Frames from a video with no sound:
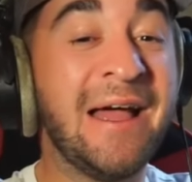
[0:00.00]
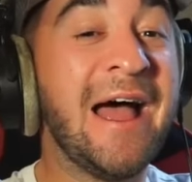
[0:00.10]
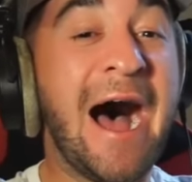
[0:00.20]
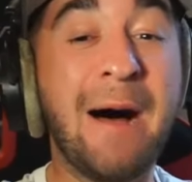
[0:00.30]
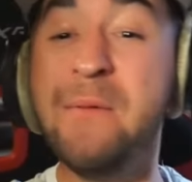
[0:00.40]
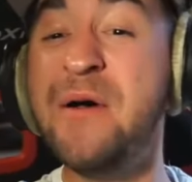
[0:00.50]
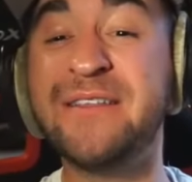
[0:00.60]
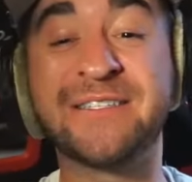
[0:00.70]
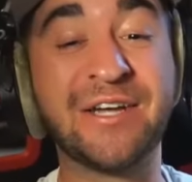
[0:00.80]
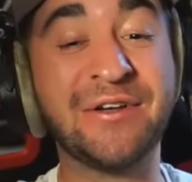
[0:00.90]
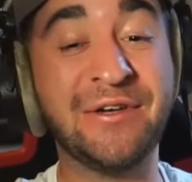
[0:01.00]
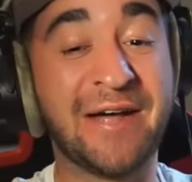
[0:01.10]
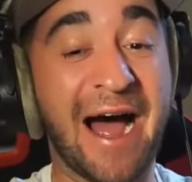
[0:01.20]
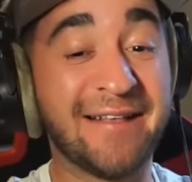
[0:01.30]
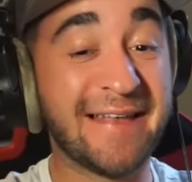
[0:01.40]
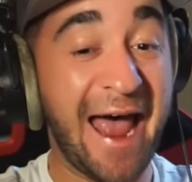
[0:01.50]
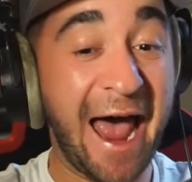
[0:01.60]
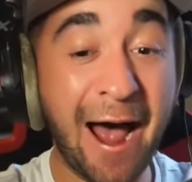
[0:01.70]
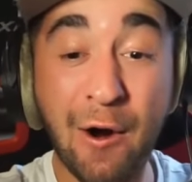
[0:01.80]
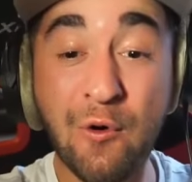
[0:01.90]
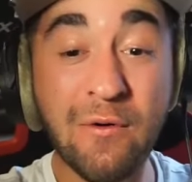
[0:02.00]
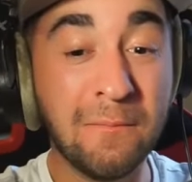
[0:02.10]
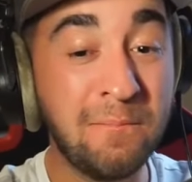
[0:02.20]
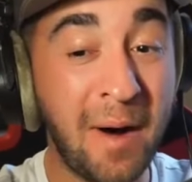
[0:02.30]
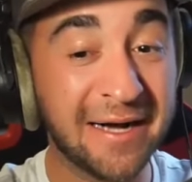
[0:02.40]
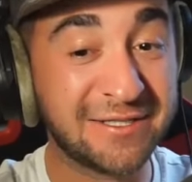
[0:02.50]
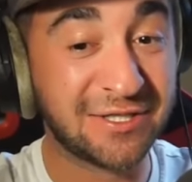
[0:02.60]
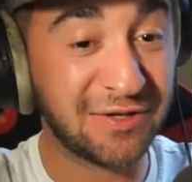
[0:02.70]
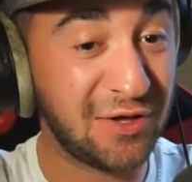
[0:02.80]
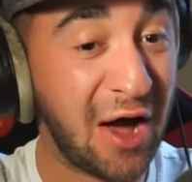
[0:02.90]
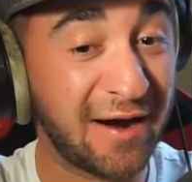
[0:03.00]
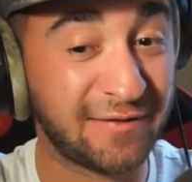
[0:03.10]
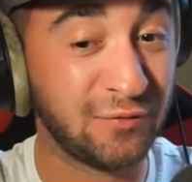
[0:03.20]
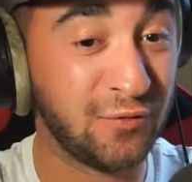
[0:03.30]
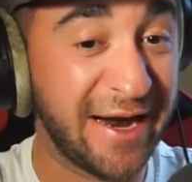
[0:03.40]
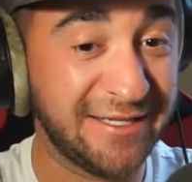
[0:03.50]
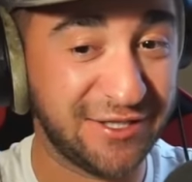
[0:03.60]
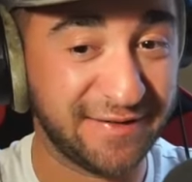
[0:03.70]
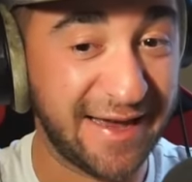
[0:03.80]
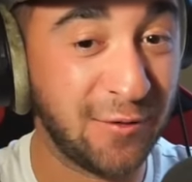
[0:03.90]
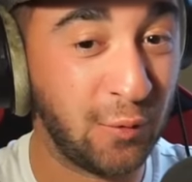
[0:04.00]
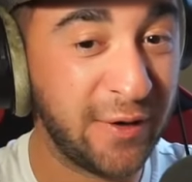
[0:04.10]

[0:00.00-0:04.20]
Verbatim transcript: I'm about to show you guys how much Locks rages, and we